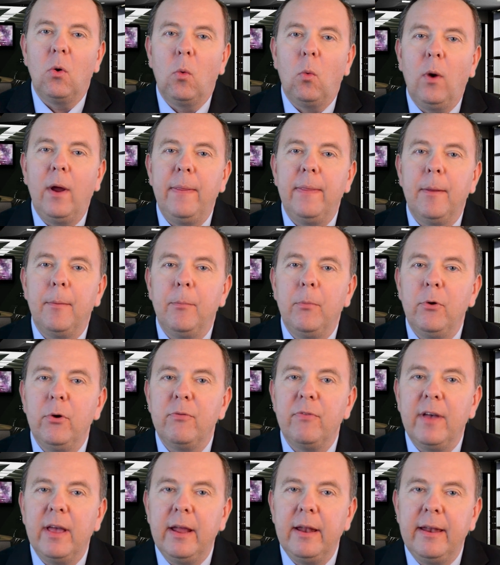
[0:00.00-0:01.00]
when the
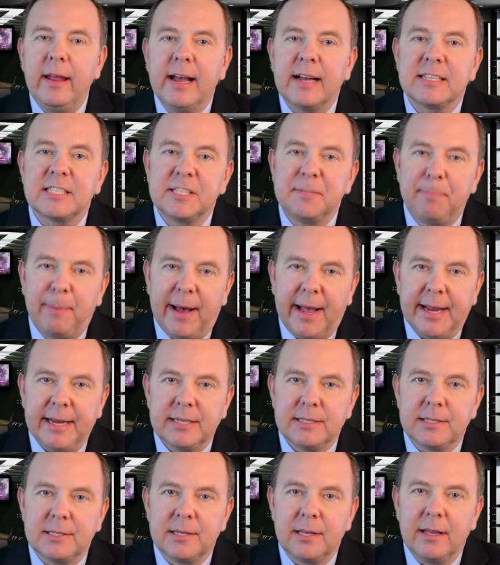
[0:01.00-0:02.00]
MOVE index
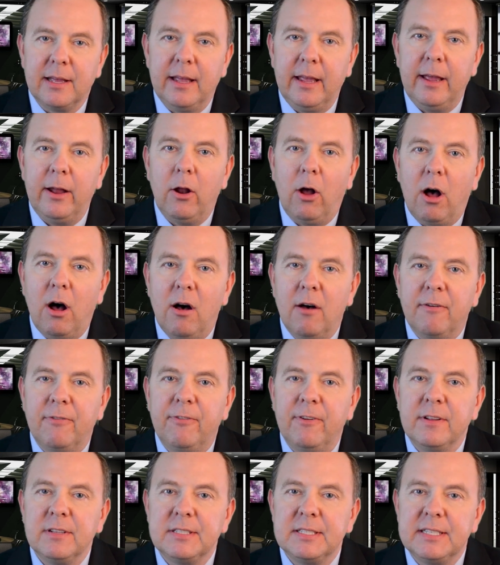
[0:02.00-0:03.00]
spikes, it
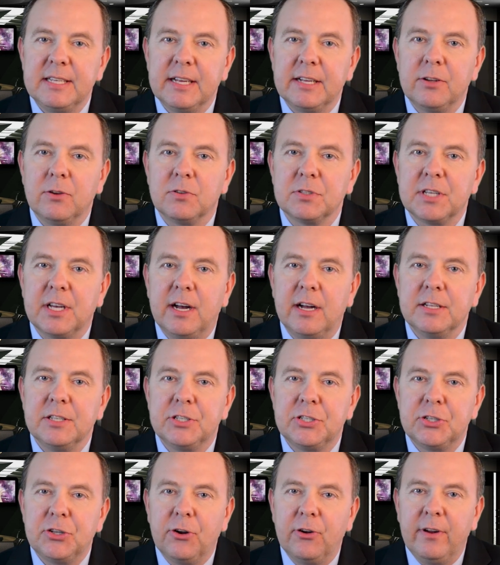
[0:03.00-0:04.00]
often signals
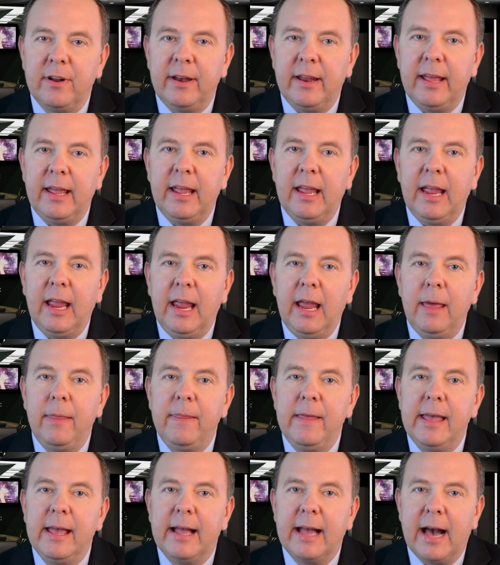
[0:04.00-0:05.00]
uncertainty in
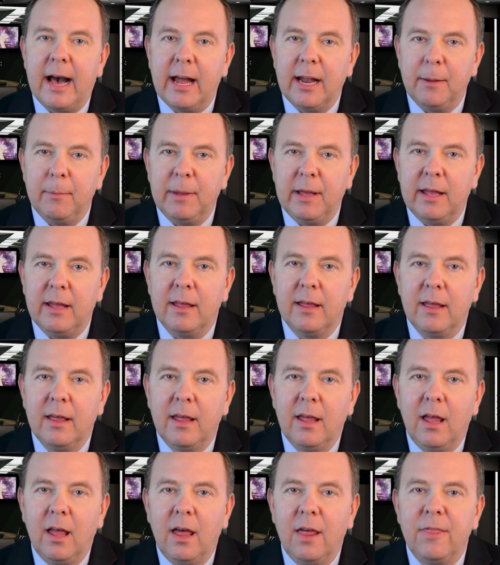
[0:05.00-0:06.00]
the economy.
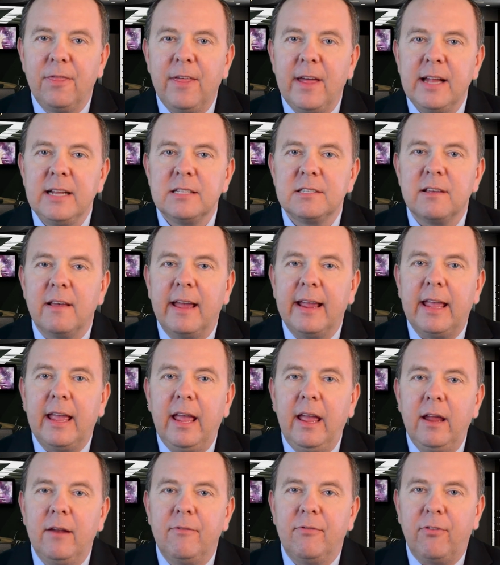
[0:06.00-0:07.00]
Things like
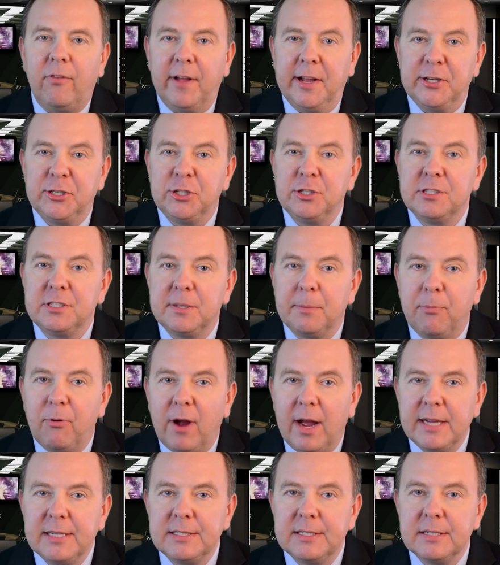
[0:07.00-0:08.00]
inflation
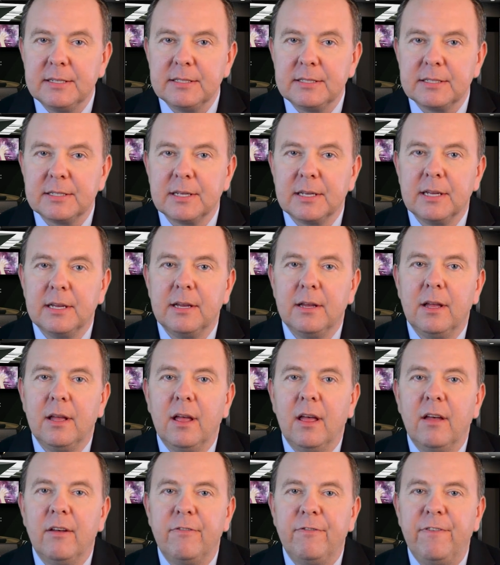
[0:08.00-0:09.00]
surprises,
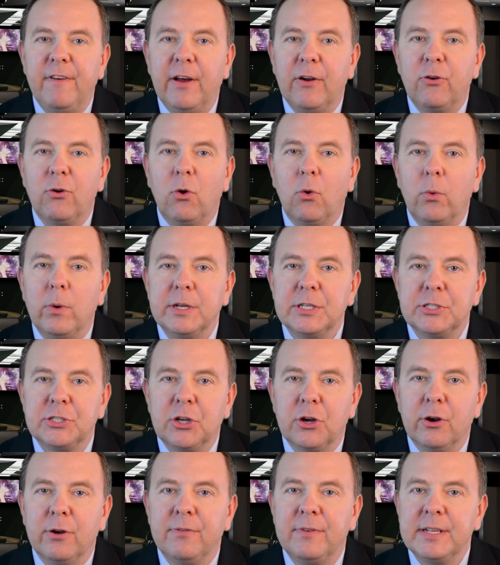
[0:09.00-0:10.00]
Federal
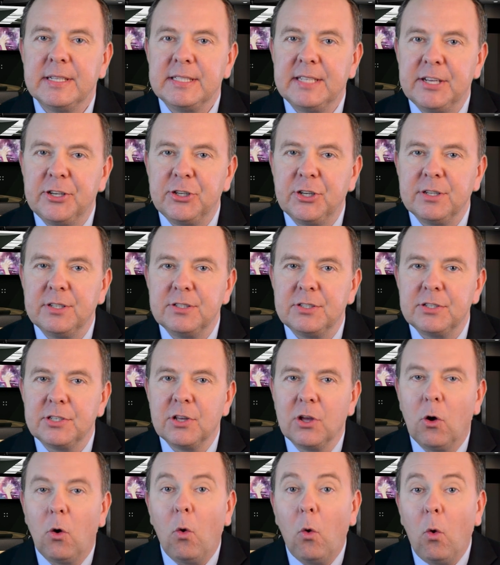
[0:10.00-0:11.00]
Reserve
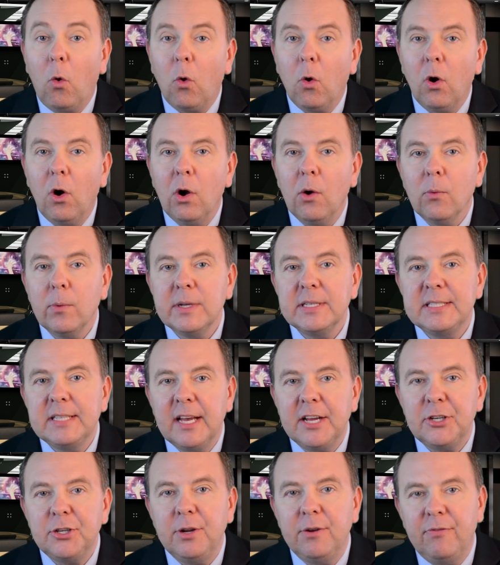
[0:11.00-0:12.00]
decisions, or
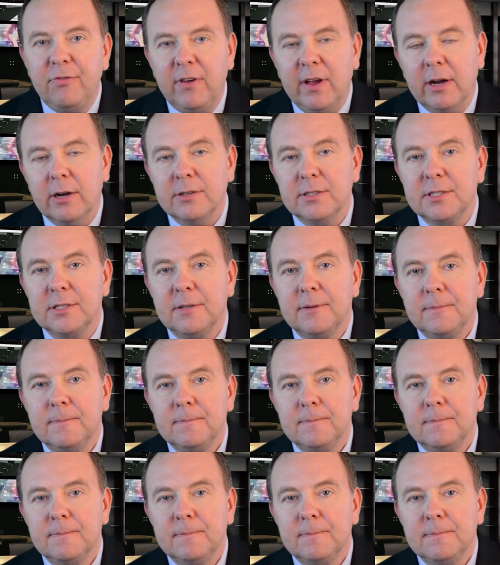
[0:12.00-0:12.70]
recession fears.